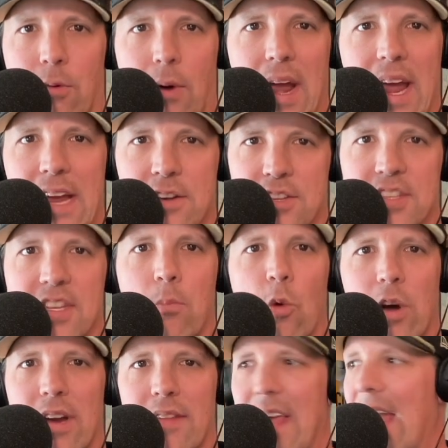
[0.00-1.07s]
range,
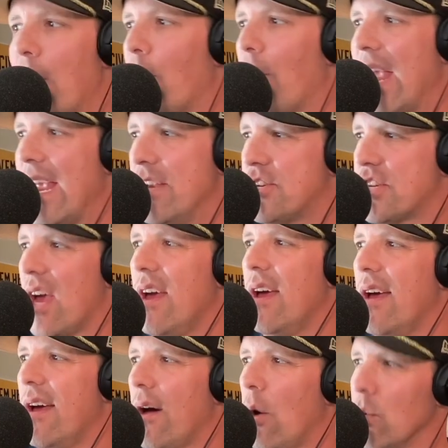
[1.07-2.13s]
somewhere in that range,
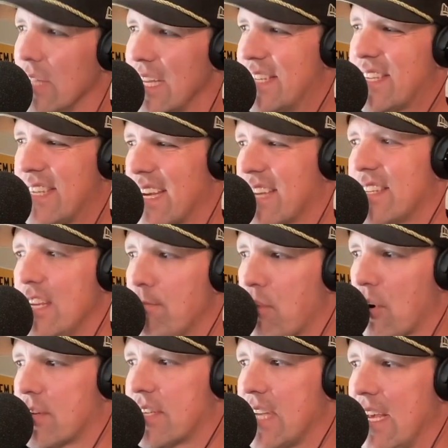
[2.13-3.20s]
only
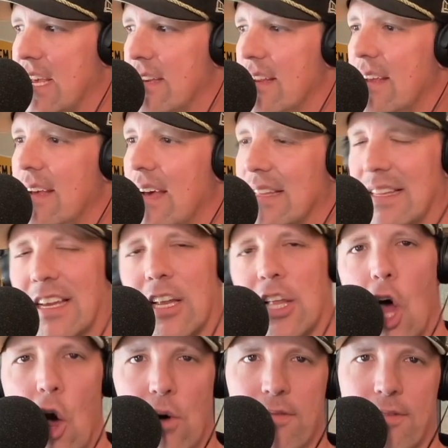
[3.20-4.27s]
60%, a little
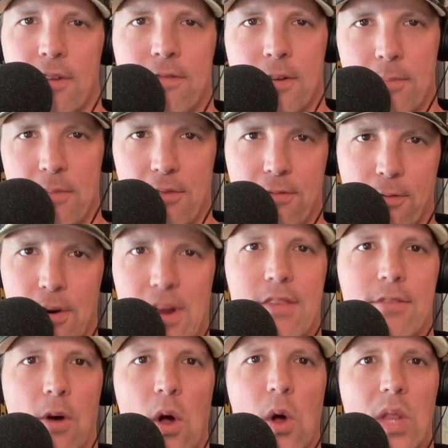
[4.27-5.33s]
over from the free
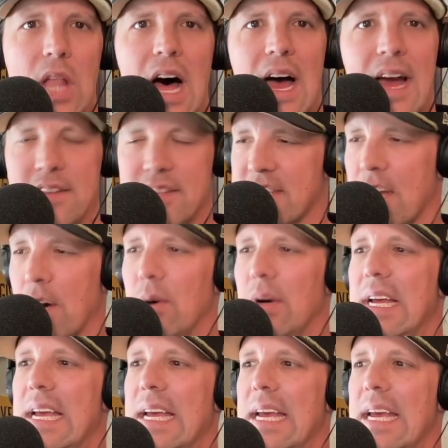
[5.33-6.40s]
throw line. So
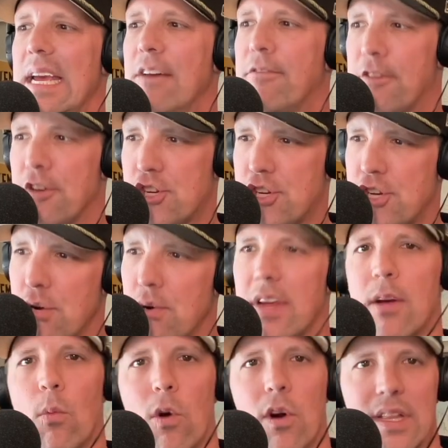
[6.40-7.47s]
if the
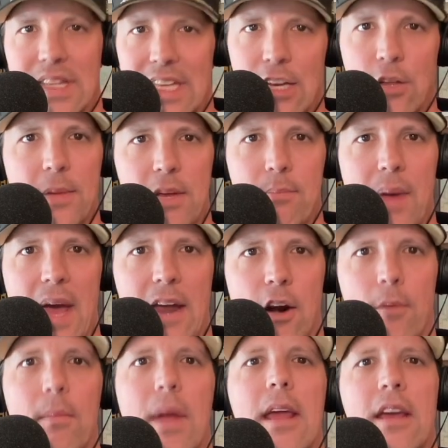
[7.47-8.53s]
shooting were a little bit
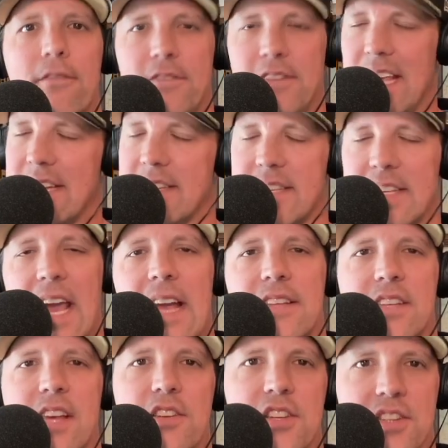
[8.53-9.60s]
better, if Dennis
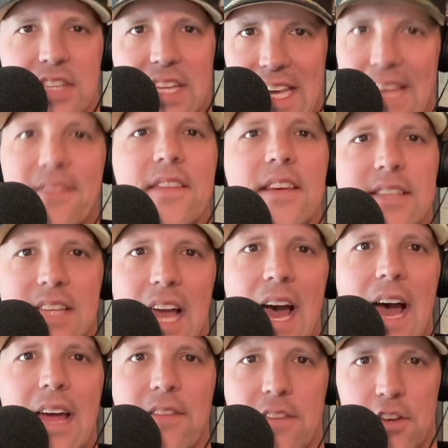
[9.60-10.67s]
Gates can just get this
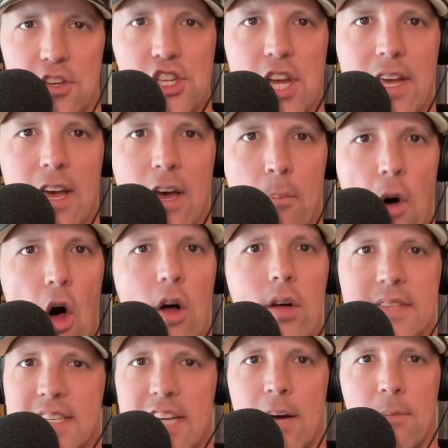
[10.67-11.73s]
guy in the gym all
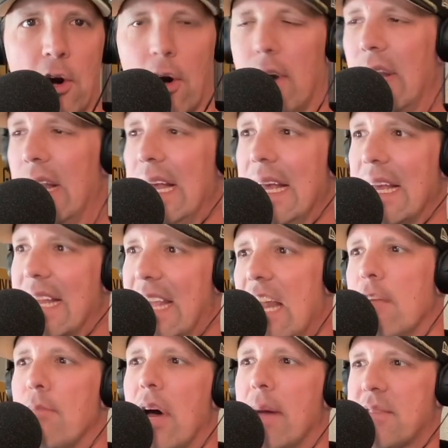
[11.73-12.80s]
summer, get
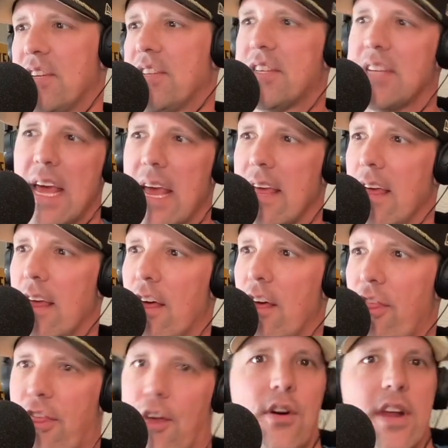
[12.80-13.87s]
him up to, say,
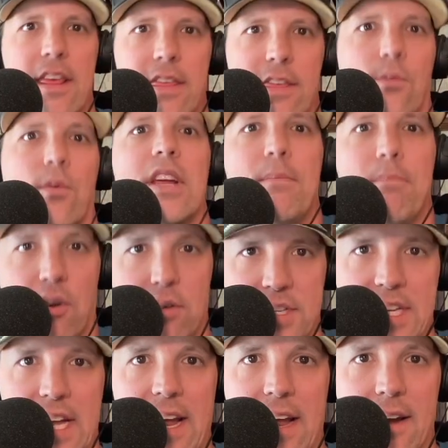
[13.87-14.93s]

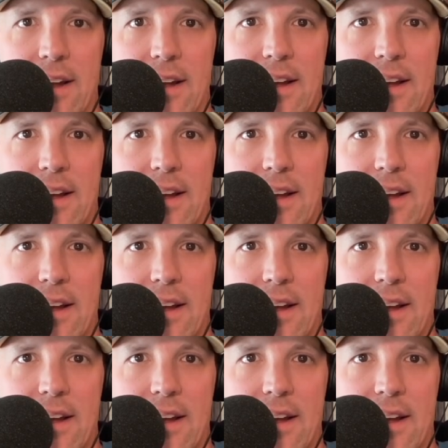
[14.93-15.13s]
33%,